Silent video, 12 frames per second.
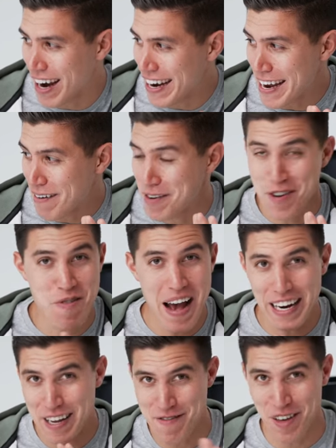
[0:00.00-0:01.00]
I never knew
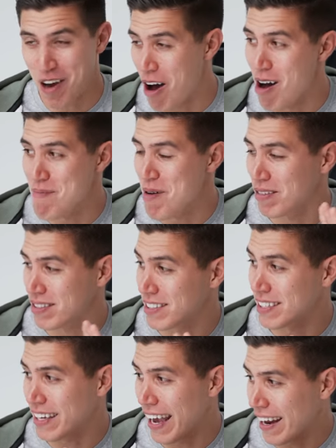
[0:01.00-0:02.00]
any of the combos
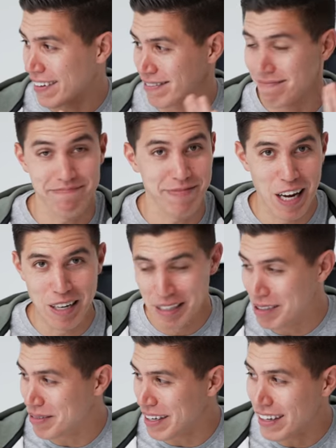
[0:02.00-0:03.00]
to get
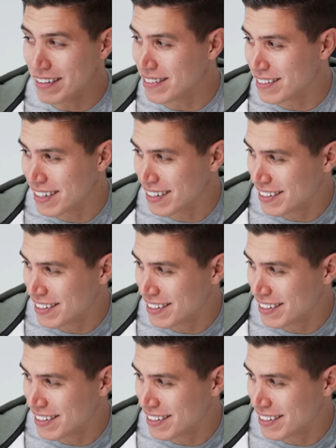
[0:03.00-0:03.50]
Hadouken.